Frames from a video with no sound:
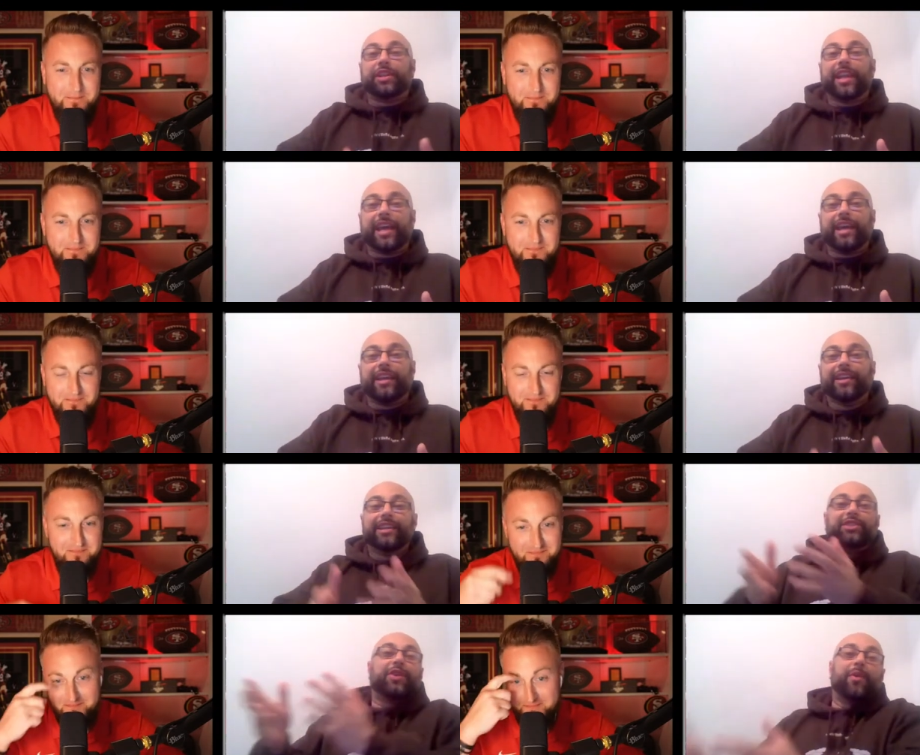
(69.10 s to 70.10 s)
Speaker 1: today,
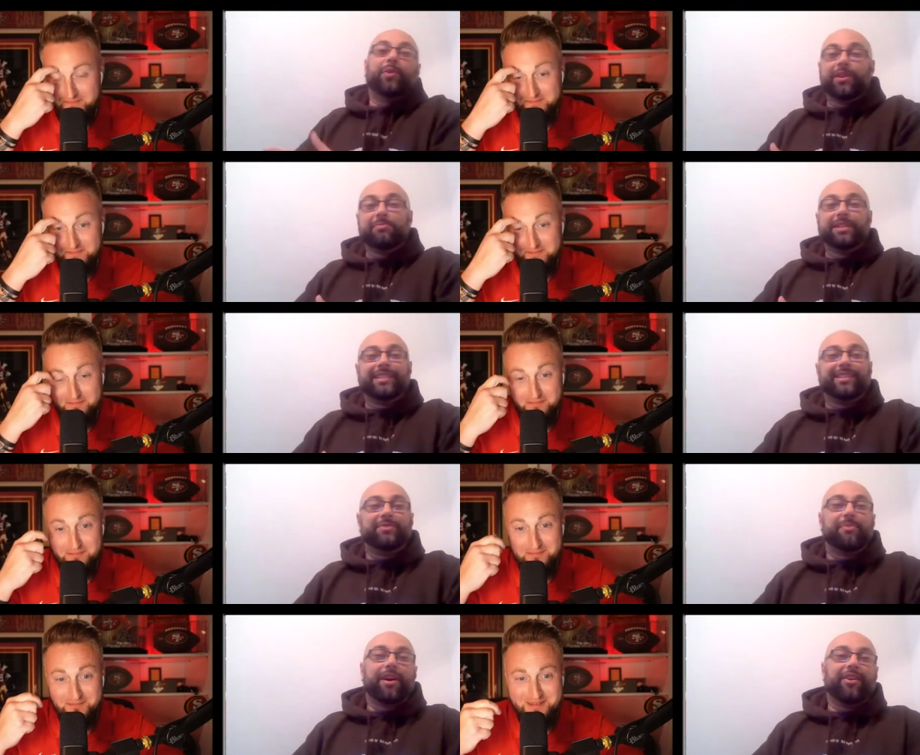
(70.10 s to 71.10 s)
so I wouldn't miss it
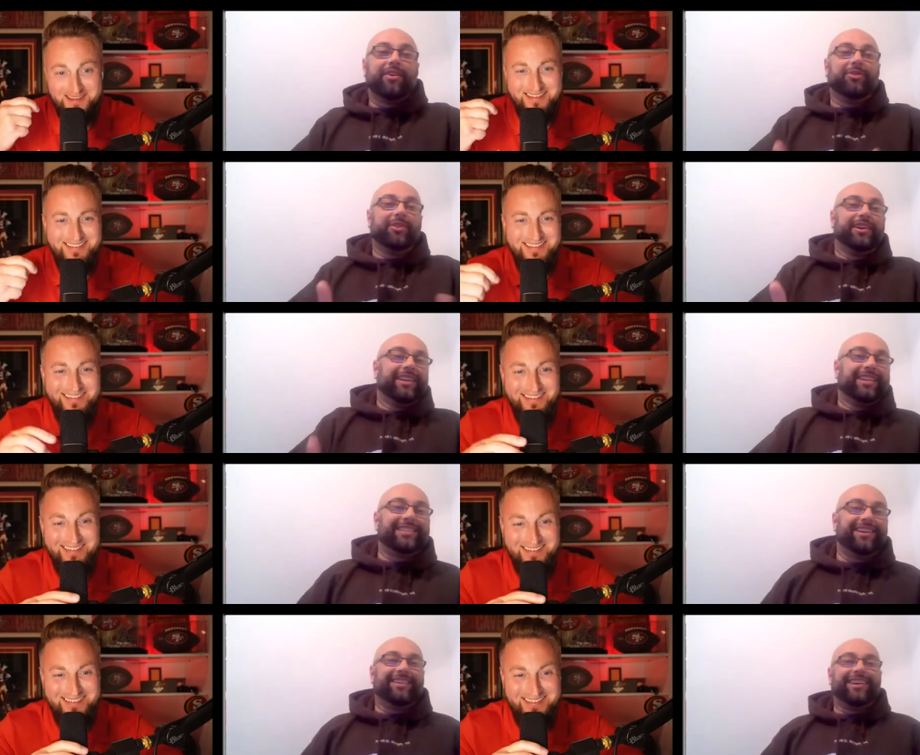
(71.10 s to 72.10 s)
tomorrow.
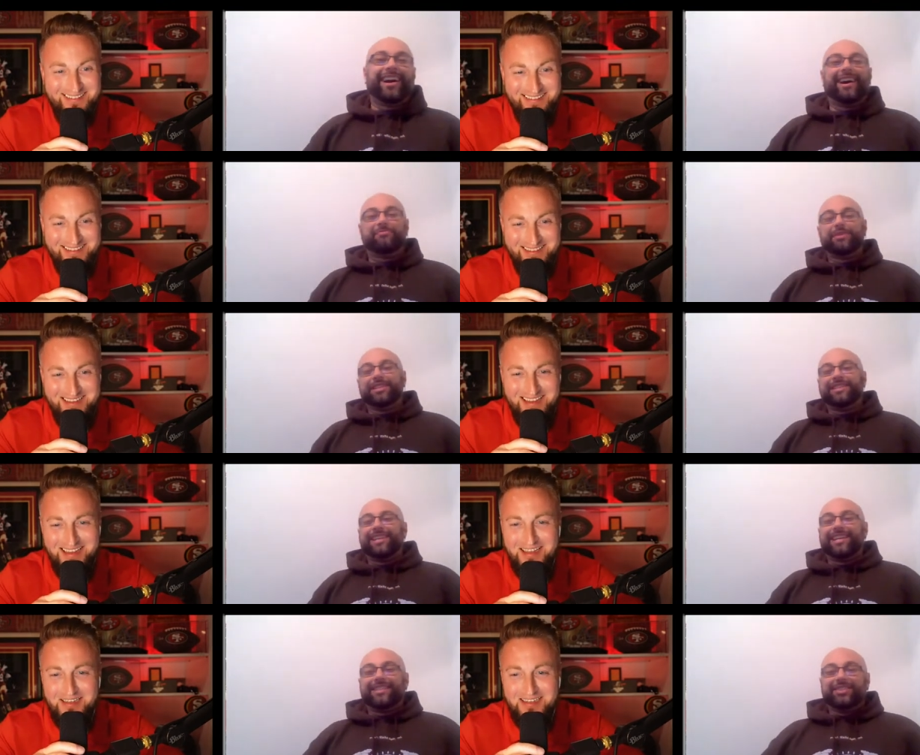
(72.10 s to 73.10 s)
So I uh,
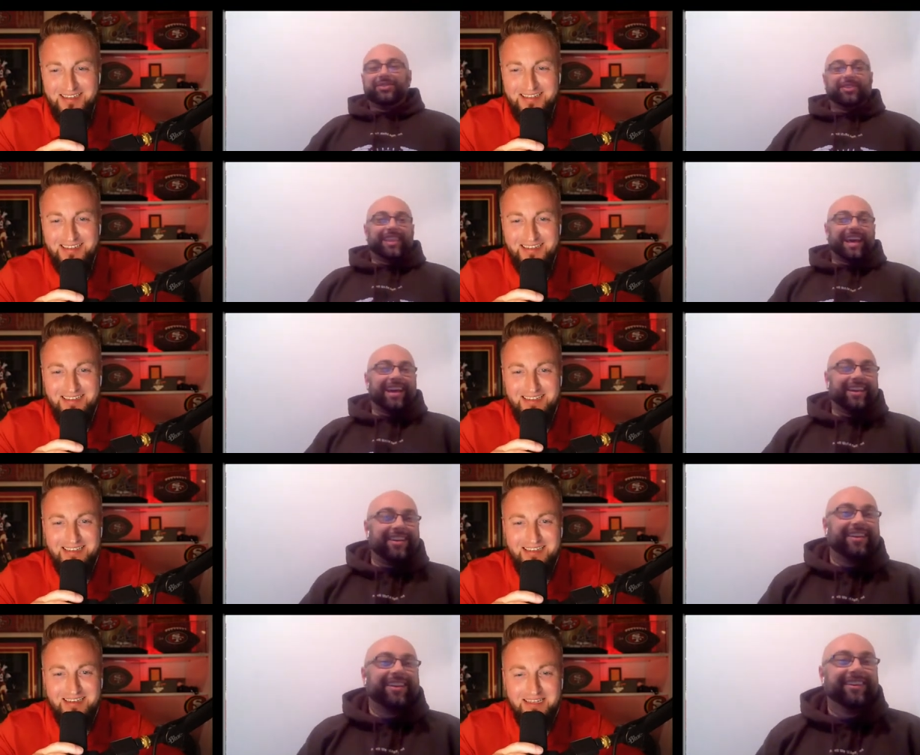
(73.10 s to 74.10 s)
appreciate you doing that.
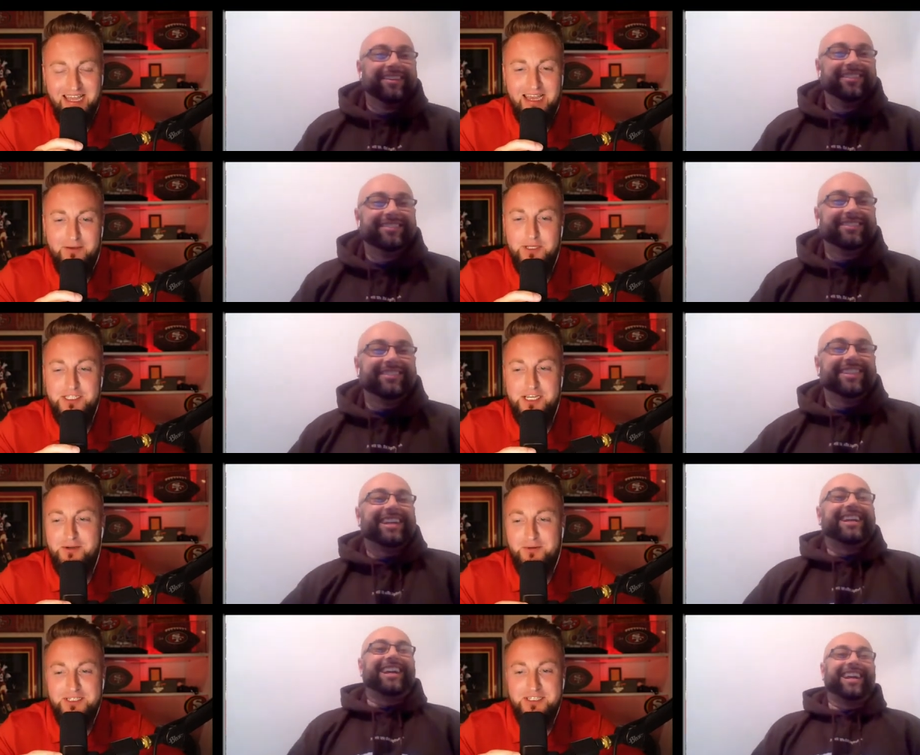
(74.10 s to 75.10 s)
Speaker 2: Yeah, we did.
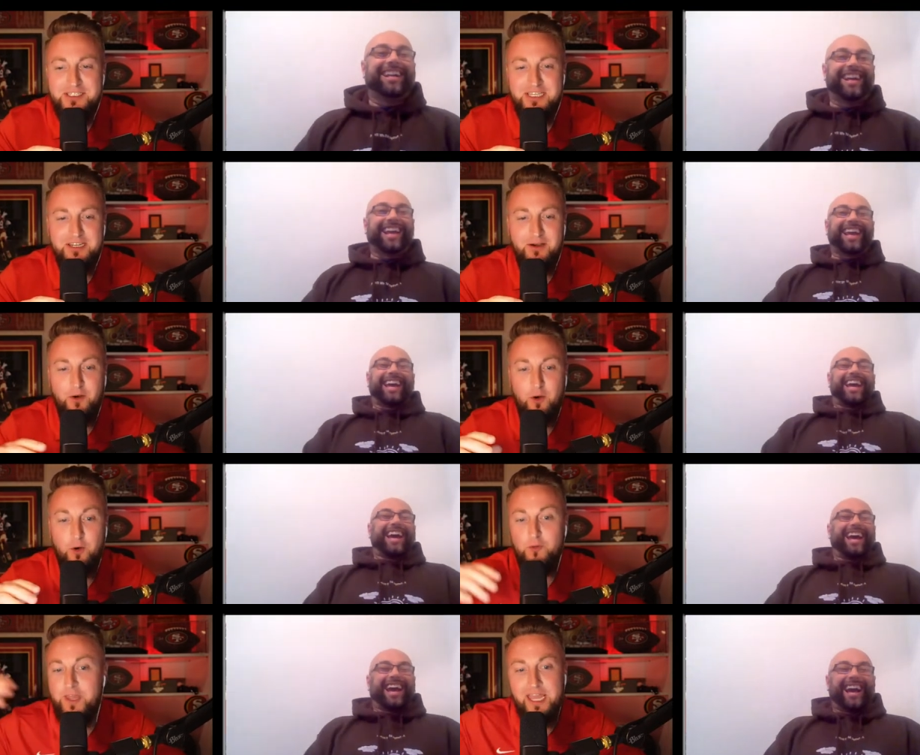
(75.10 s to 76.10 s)
We just did a
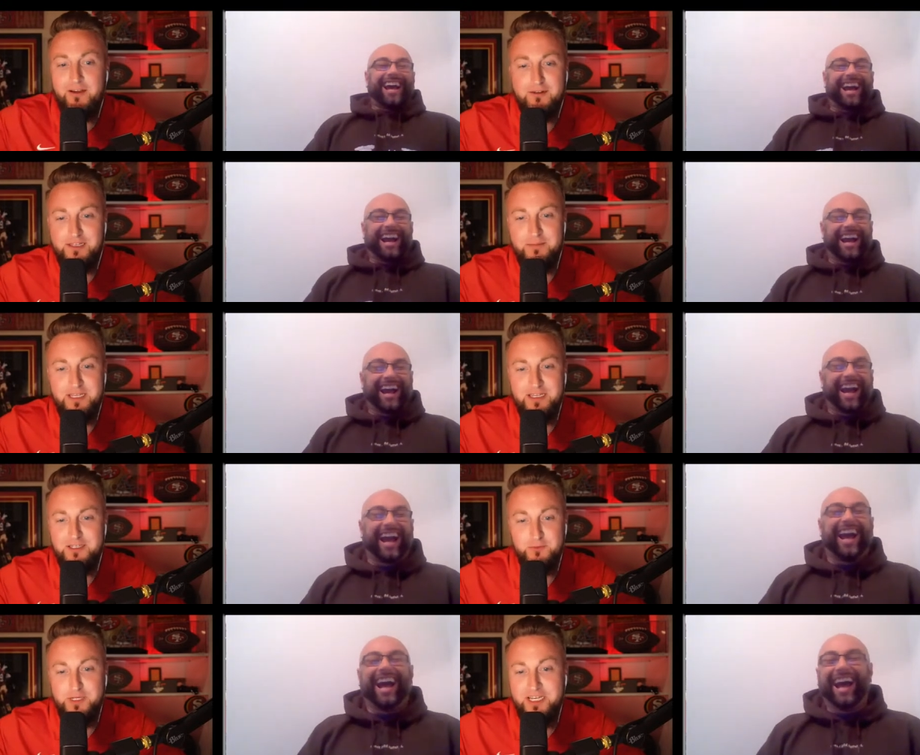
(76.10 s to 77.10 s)
whole day early
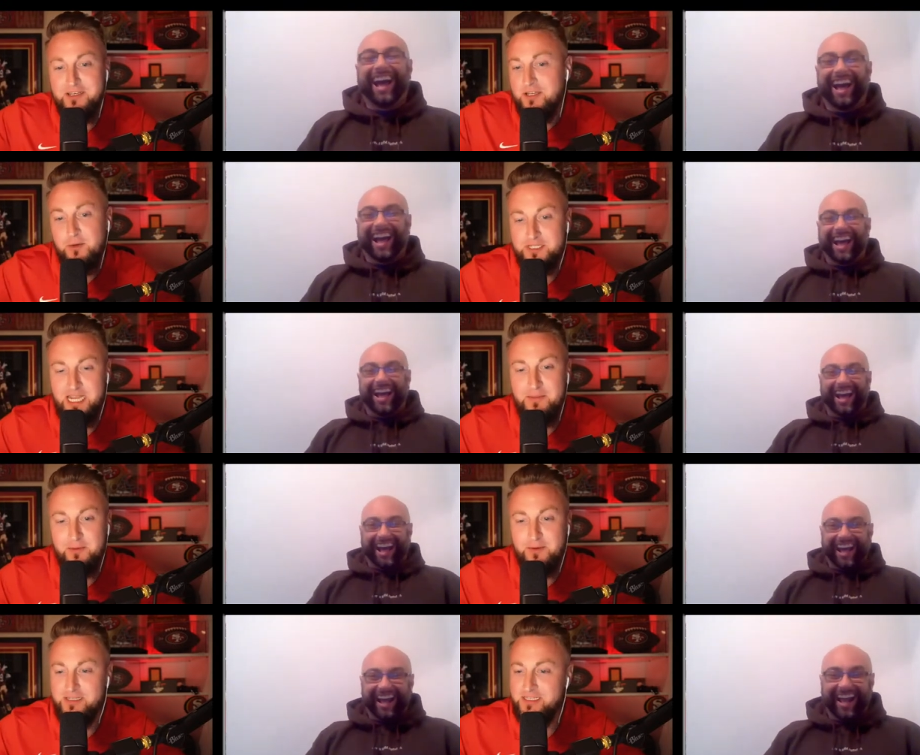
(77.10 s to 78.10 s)
because we didn't know what time
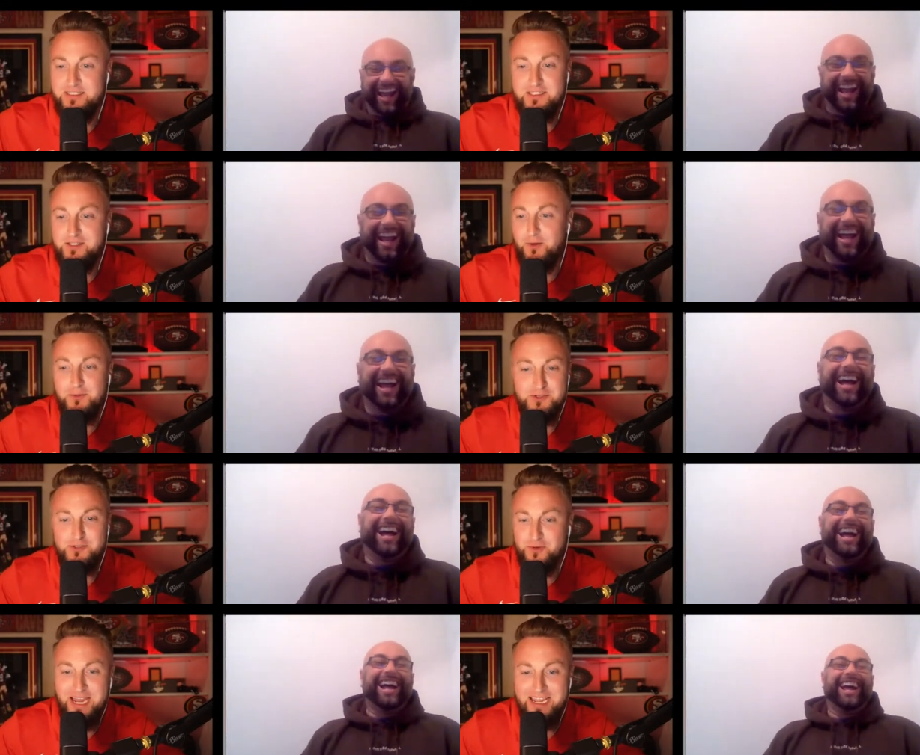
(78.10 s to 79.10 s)
it was. It's so
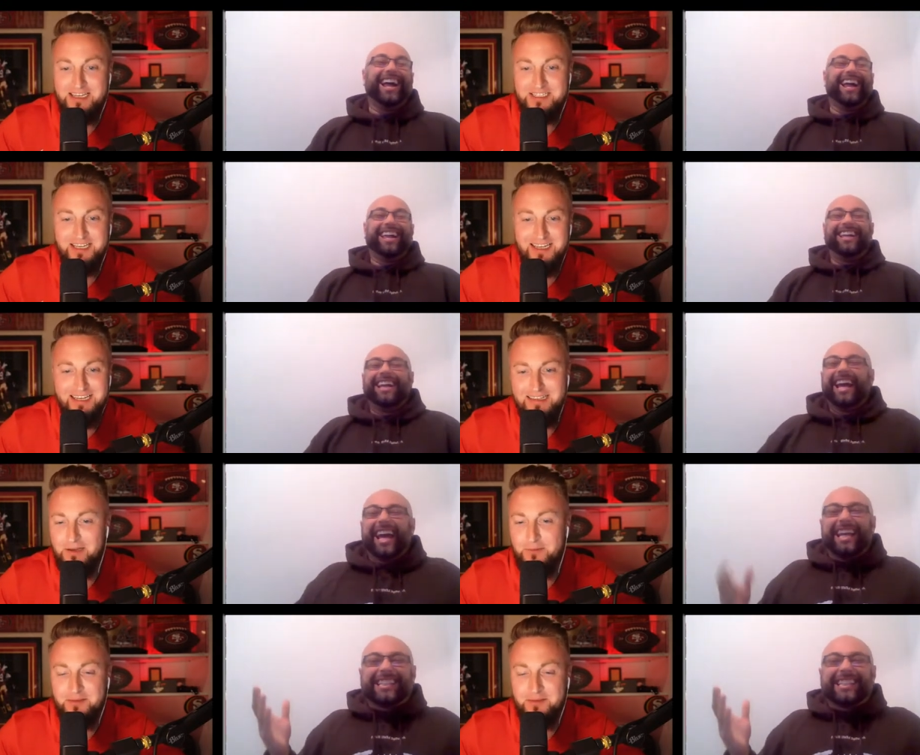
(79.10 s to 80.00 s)
strange
Speaker 1: that we.